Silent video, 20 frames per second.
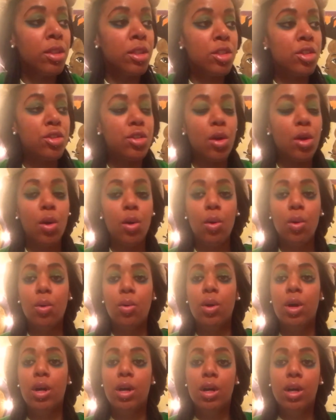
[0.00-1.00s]
So,
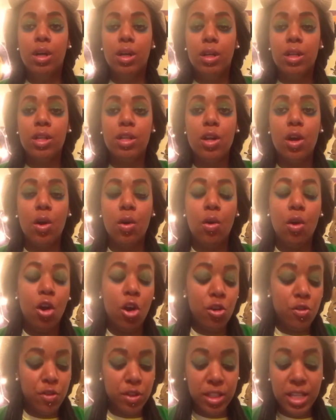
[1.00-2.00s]

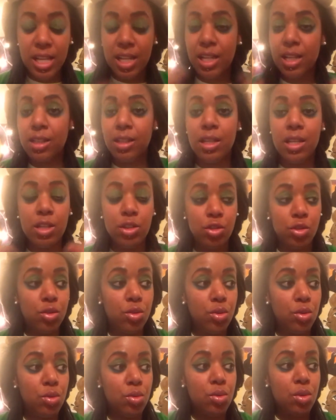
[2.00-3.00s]
overthinking leads
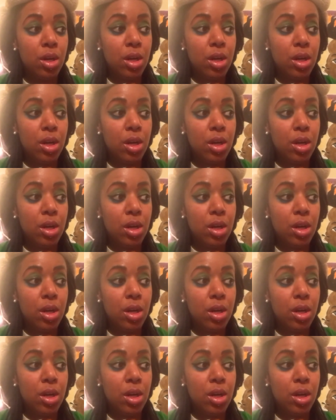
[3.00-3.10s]
to